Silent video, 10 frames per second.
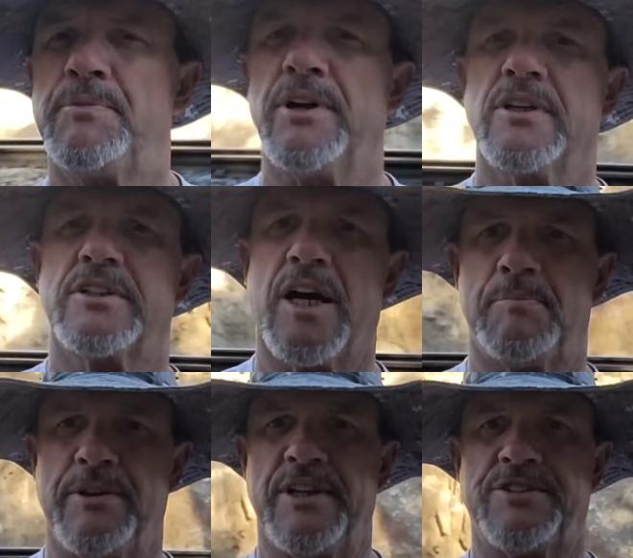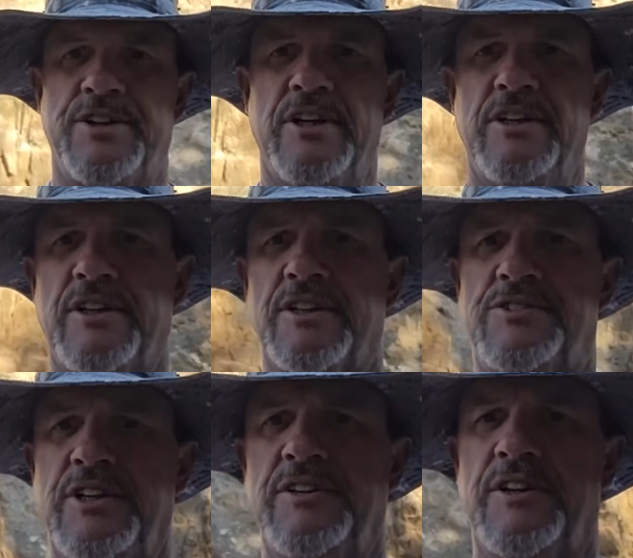there on top of this hill, you can
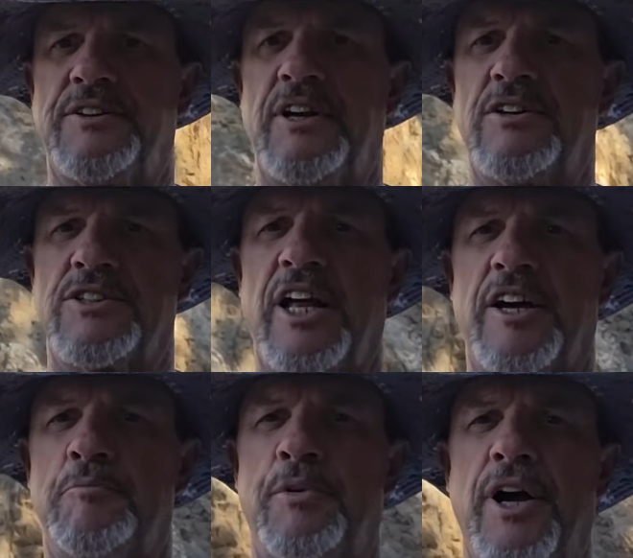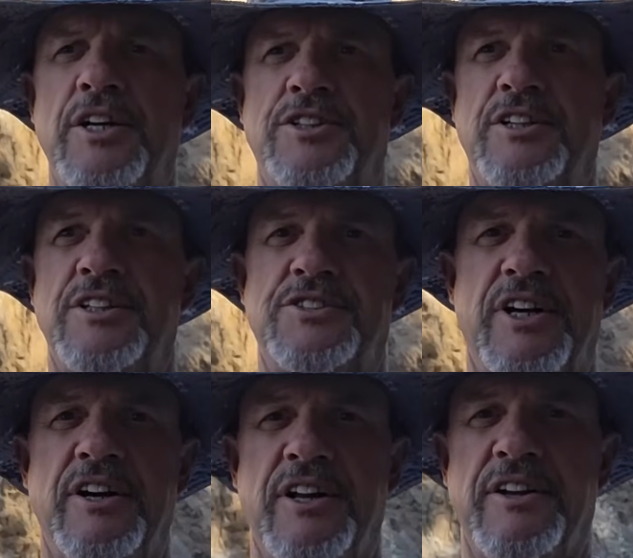see that there is a lot of brush in this area.